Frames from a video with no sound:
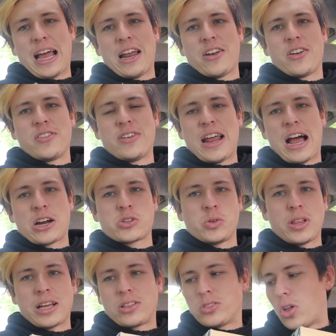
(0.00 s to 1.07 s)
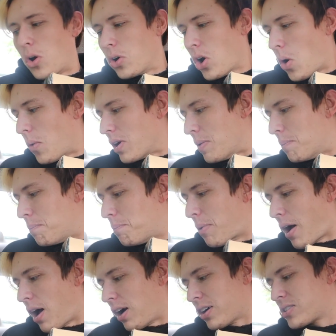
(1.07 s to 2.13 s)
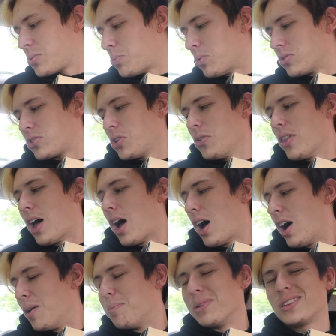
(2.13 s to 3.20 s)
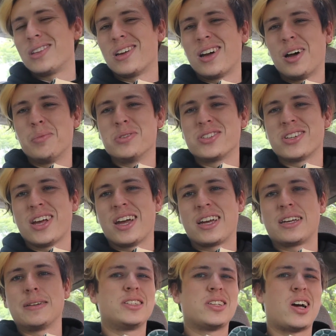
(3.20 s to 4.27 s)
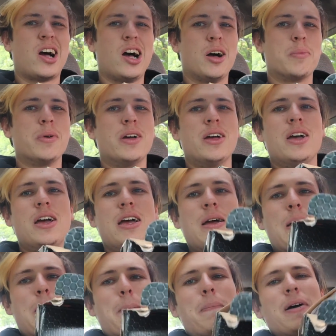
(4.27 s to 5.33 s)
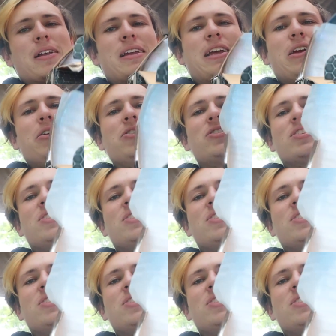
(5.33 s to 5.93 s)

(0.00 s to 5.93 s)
had an actual like logo in a box. Well, so did the hub, but the hub was like, it's a hub. But here's the